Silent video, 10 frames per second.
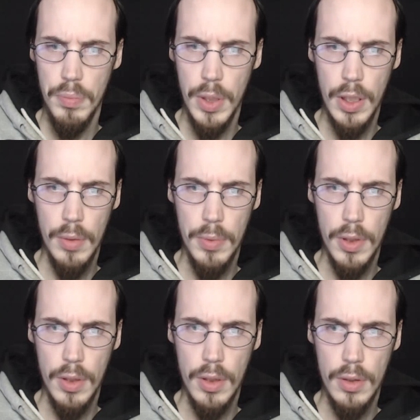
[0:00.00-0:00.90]
pick up,
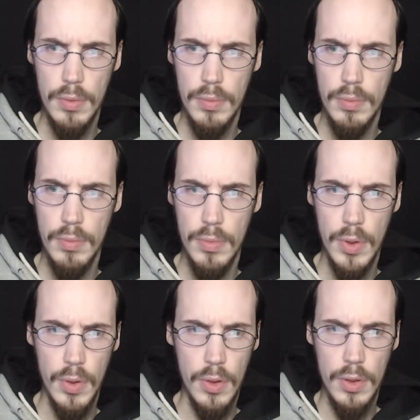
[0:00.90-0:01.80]

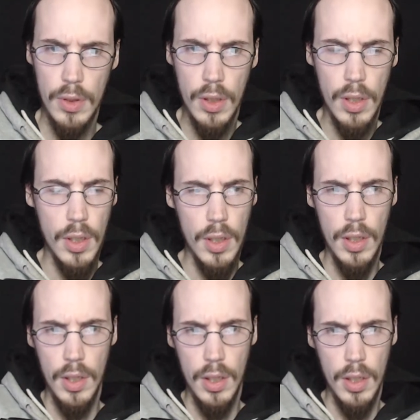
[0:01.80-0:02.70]
her.
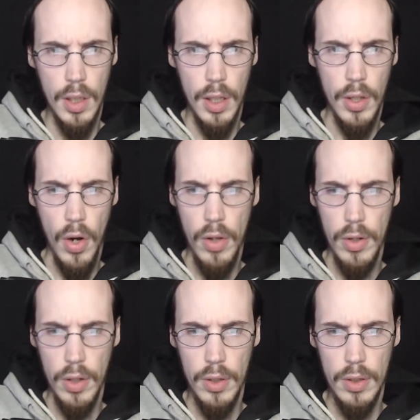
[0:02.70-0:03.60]
Get out of
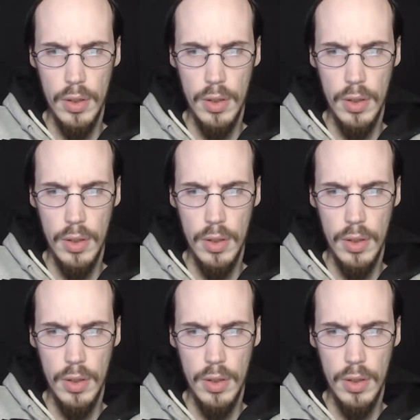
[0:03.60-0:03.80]
there.